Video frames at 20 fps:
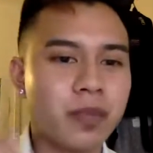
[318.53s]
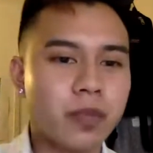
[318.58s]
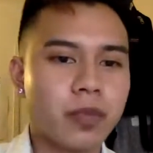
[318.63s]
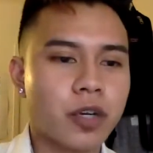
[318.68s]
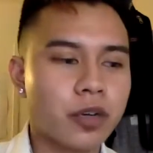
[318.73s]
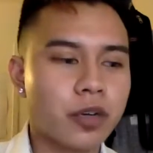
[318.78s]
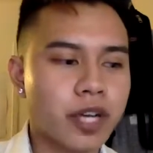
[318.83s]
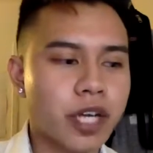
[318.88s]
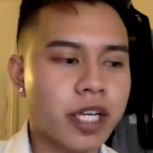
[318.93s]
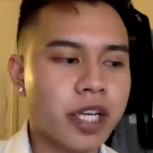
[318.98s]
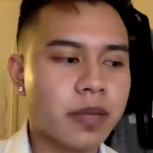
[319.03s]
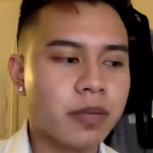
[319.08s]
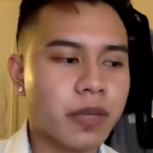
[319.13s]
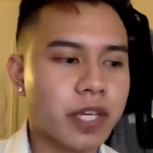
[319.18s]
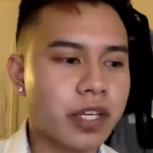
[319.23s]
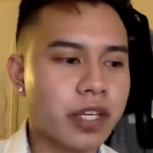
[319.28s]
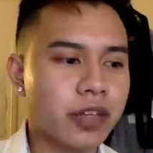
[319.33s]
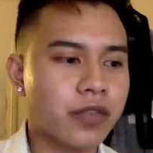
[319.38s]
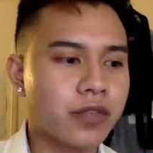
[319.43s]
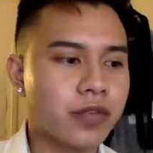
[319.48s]
creating
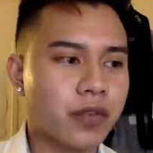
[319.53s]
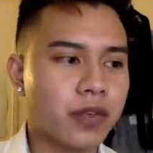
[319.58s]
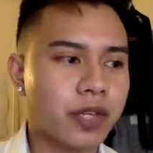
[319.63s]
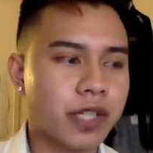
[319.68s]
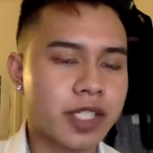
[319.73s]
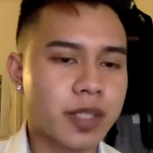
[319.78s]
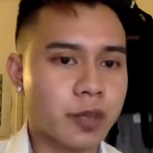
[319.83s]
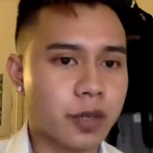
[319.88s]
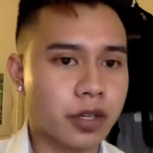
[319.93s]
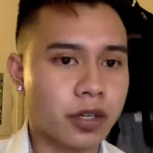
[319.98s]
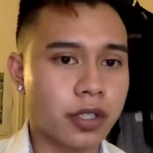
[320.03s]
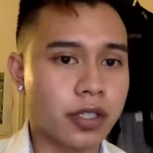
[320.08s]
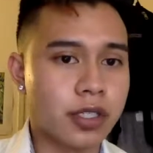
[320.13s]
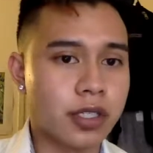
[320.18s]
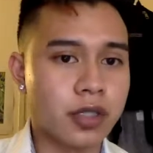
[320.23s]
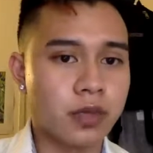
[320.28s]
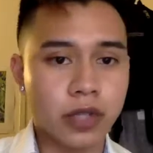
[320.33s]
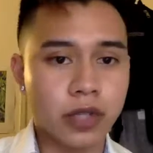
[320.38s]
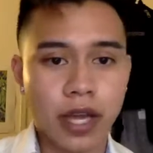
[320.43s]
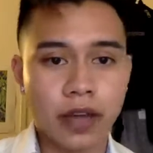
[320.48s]
meaningful
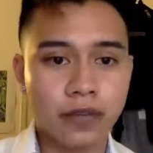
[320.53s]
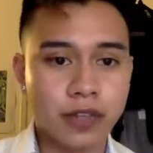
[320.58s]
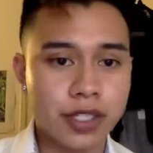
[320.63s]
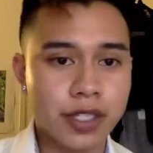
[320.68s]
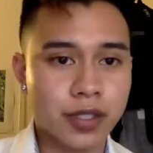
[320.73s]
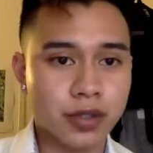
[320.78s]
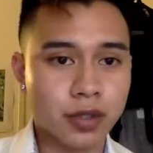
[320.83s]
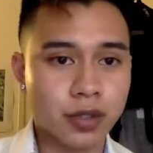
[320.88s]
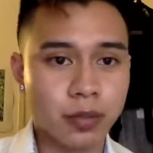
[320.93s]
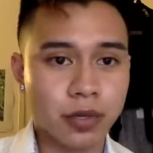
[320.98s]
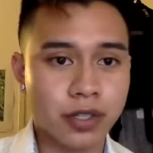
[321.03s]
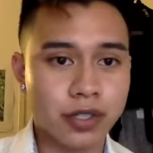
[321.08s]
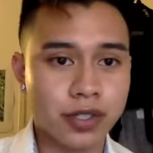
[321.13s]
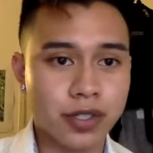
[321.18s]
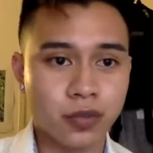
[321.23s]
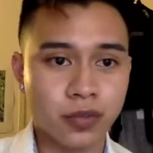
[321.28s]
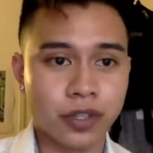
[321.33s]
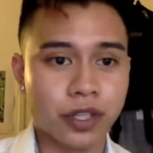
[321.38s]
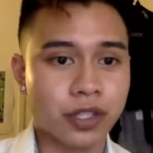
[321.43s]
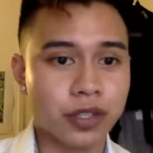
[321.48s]
experiences with every single
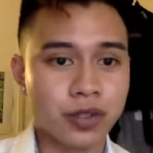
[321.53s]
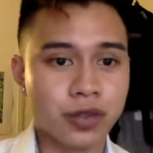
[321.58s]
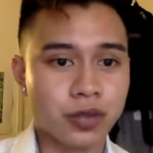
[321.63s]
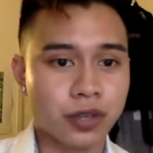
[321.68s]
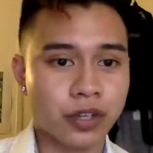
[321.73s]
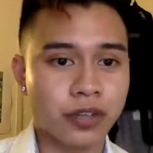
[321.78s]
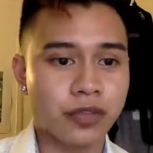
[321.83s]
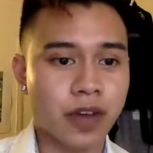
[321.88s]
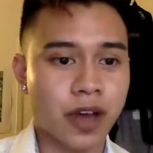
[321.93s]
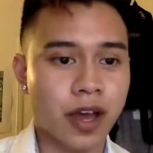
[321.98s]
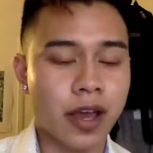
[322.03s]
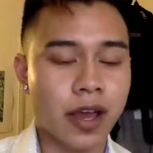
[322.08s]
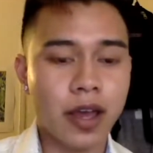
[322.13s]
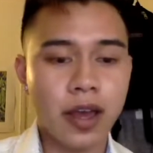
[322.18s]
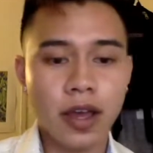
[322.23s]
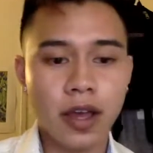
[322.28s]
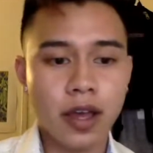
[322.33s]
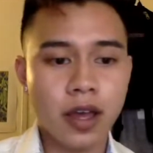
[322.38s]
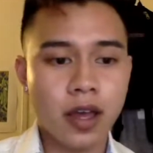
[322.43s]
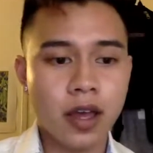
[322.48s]
person within Troy Phi,
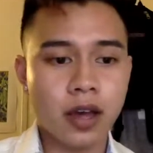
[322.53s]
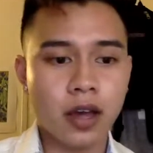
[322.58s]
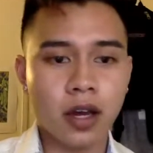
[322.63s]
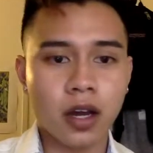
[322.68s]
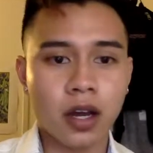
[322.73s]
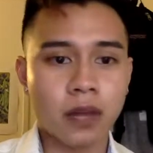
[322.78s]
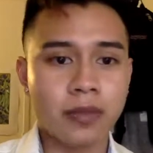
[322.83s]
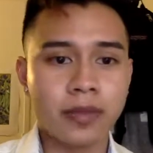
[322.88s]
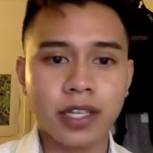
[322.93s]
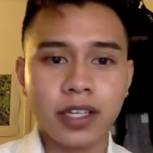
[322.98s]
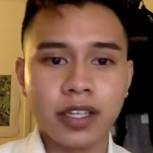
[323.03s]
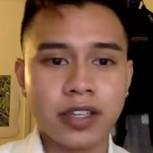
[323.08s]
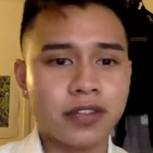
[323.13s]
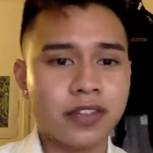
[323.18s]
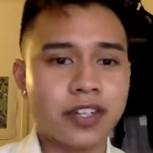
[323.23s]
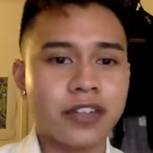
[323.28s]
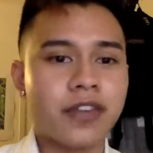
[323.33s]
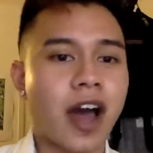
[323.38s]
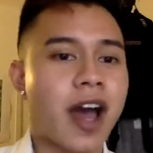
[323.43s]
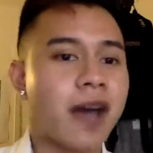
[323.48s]
even
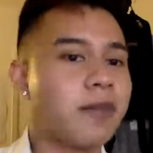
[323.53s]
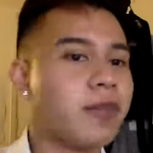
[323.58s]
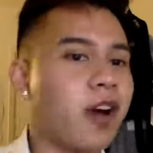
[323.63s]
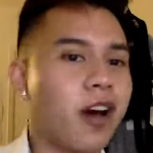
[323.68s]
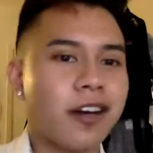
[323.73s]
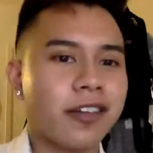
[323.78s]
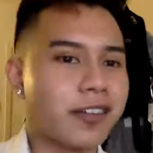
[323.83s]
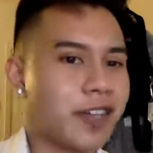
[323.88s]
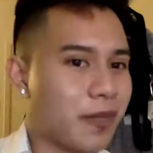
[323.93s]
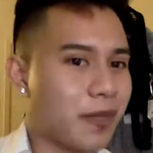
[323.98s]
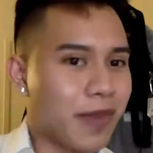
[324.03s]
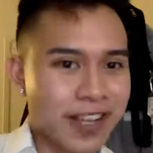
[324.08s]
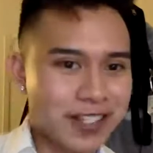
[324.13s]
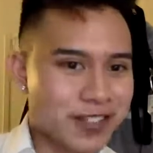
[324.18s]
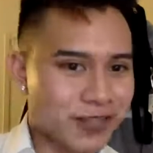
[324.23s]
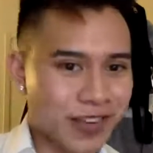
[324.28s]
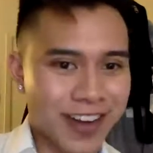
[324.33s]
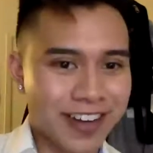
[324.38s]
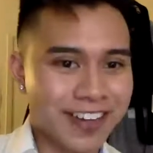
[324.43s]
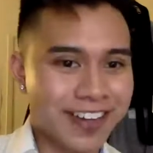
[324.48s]
if I'm not their
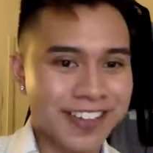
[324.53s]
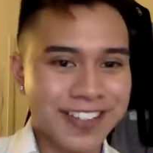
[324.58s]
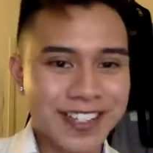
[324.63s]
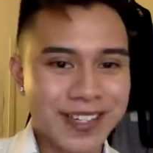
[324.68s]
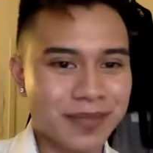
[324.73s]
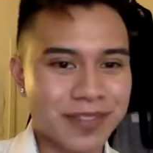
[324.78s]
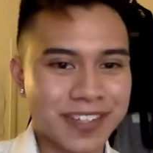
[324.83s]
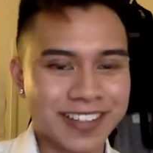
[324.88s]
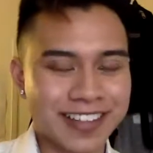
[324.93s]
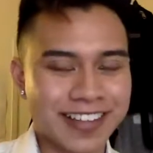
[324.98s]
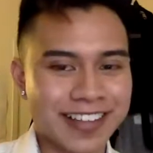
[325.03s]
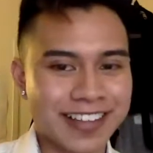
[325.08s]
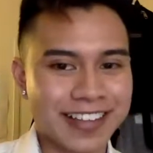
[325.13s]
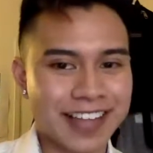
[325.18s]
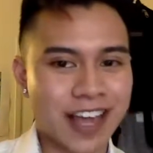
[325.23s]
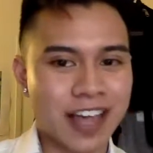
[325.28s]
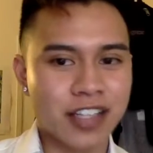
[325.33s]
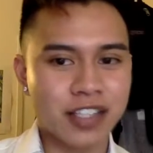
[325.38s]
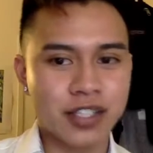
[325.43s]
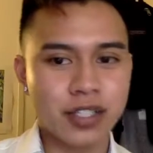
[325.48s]
best friend or something like
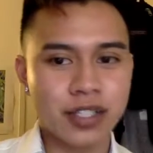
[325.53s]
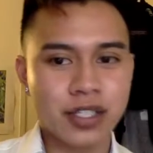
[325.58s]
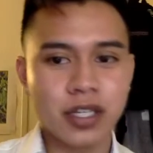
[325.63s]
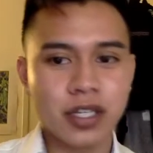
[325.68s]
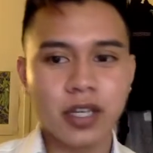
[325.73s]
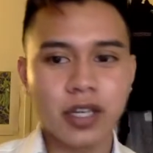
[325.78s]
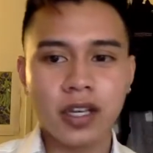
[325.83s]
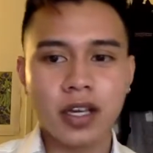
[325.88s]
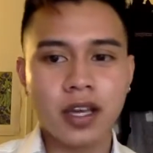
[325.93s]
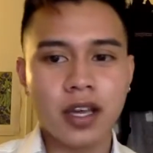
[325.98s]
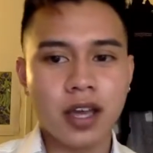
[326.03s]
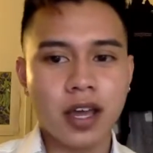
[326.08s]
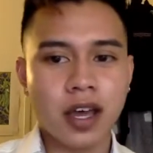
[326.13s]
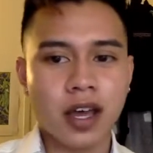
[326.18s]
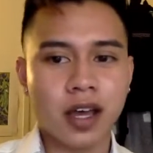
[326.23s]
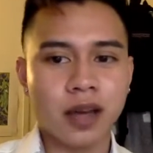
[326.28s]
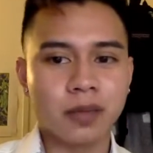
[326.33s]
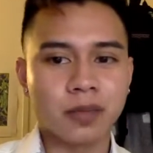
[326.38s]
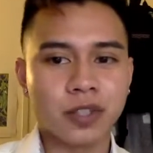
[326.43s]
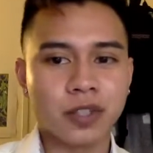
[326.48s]
that. Just
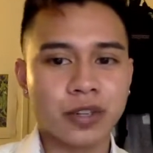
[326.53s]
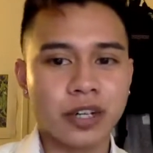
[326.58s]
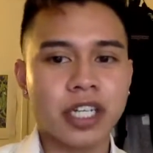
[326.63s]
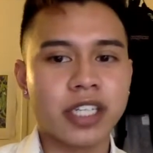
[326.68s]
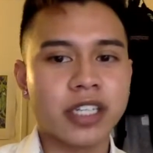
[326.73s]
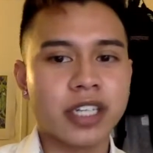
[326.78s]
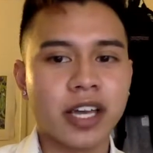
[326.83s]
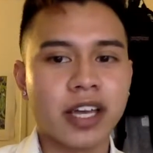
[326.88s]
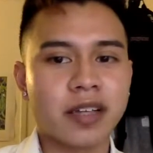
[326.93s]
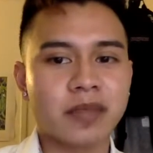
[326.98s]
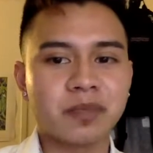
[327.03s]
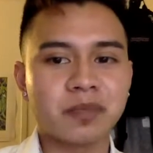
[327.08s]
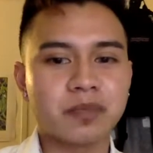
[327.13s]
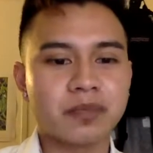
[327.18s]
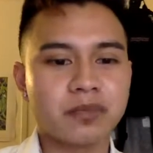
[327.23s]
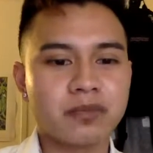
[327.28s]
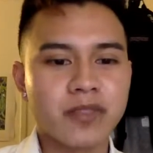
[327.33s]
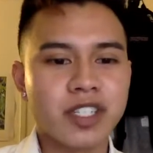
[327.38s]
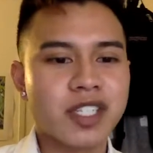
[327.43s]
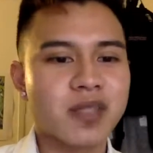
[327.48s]
creating that
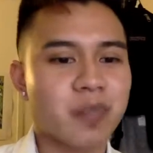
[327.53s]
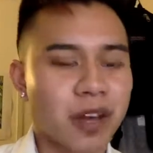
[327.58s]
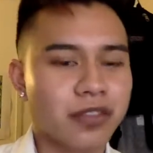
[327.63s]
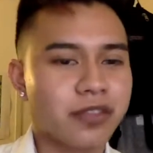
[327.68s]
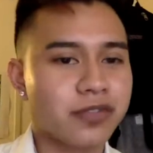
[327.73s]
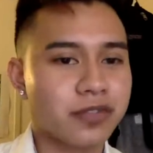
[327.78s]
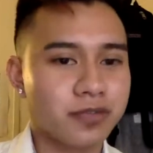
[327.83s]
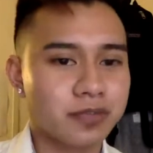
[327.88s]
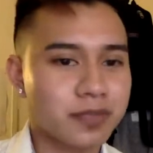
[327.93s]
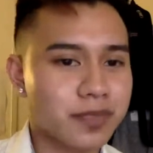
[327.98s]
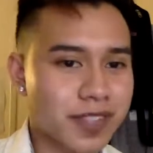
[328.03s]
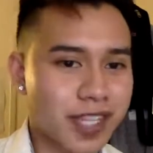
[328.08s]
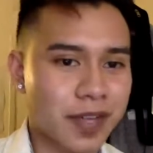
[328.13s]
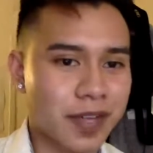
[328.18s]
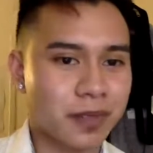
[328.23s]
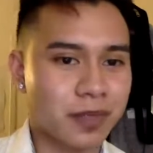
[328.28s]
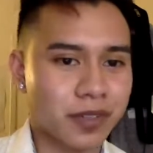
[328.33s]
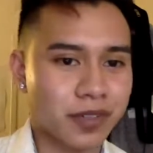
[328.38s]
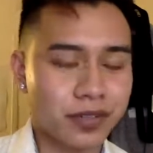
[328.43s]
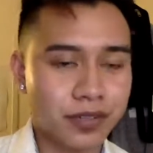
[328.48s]
spuff
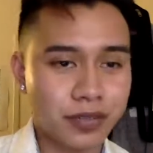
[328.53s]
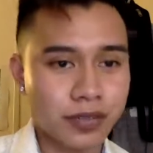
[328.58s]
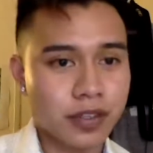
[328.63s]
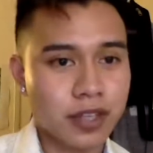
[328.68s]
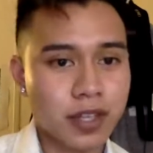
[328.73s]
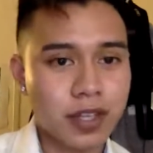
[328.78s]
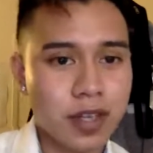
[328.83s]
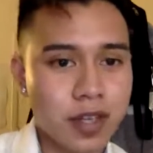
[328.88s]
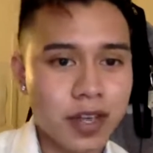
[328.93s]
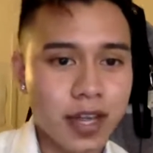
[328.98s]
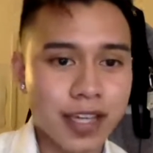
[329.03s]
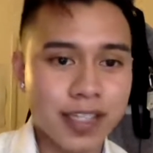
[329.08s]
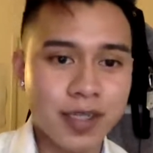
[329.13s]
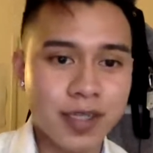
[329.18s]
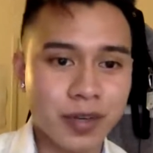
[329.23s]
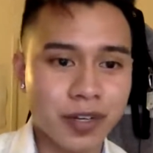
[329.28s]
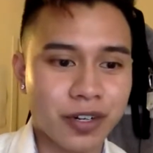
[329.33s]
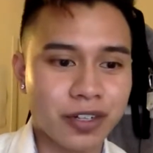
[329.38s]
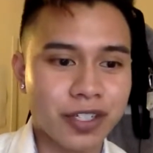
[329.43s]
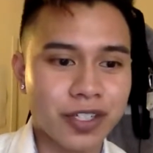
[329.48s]
type of
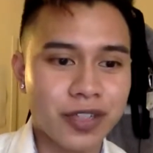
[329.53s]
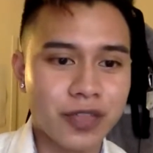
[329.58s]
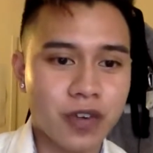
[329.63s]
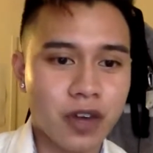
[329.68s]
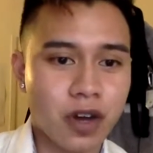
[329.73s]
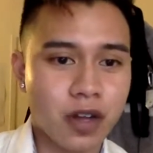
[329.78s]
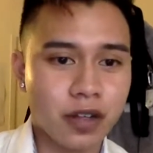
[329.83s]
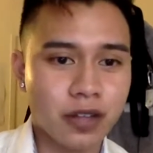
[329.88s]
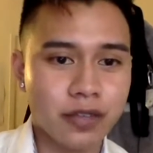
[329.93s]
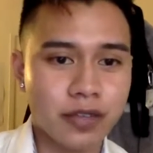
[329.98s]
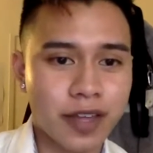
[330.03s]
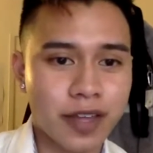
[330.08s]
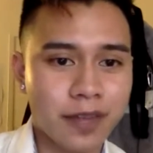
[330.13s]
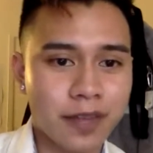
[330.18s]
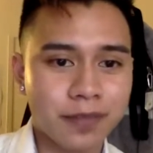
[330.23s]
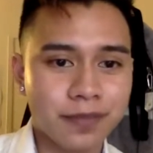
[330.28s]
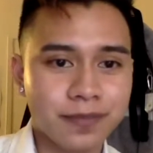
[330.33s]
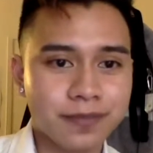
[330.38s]
experience for all of them.